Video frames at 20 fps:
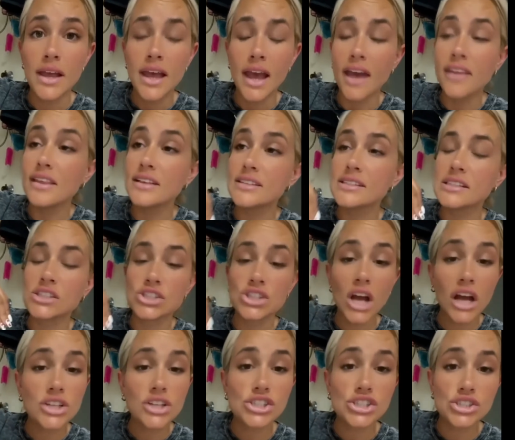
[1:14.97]
And this is
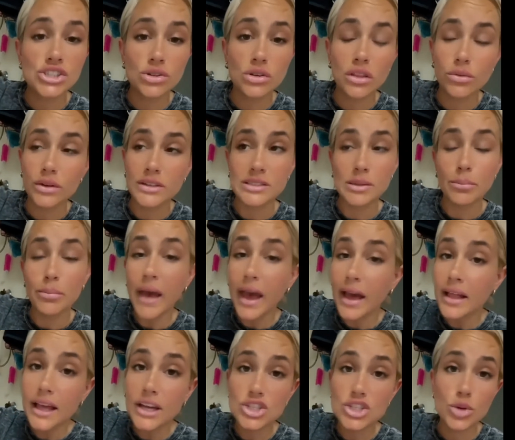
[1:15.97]
not just due to the recent
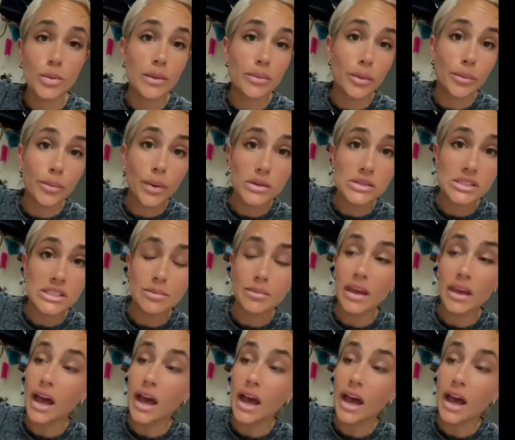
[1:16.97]
backlash or people posting me.